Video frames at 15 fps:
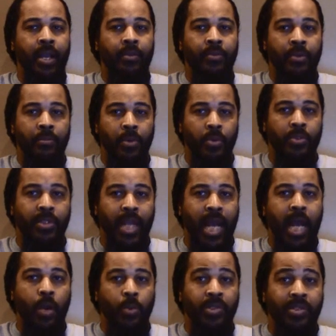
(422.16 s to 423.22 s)
that the Most
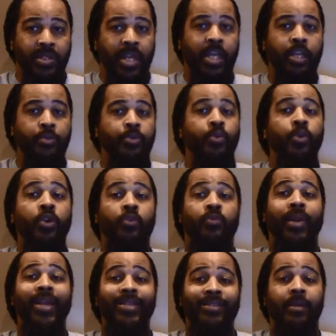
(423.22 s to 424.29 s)
High was saying he was going to
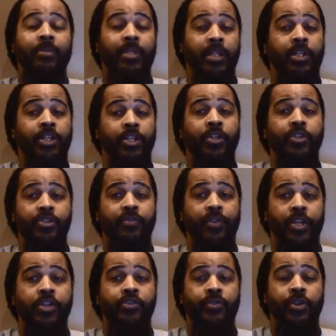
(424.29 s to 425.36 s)
raise up to the children
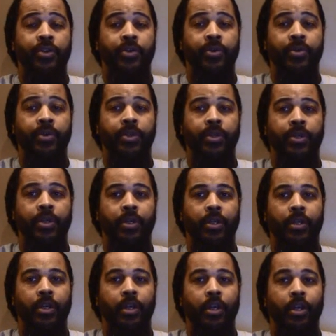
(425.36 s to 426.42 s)
of Israel
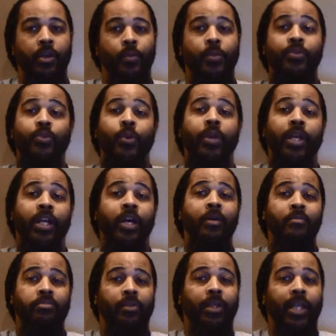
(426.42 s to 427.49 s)
was going to
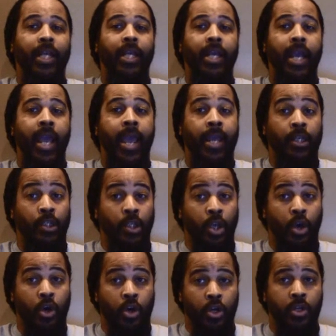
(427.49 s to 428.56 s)
come bringing a
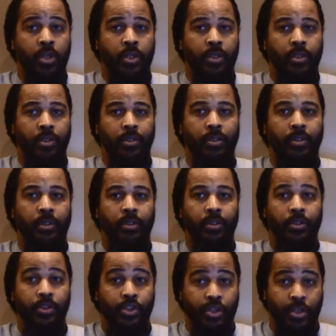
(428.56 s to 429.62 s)
law
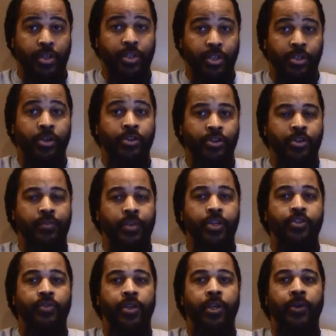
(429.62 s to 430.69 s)
to the children of
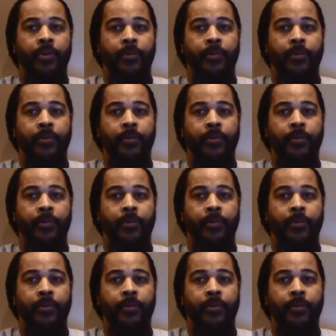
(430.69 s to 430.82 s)
Israel.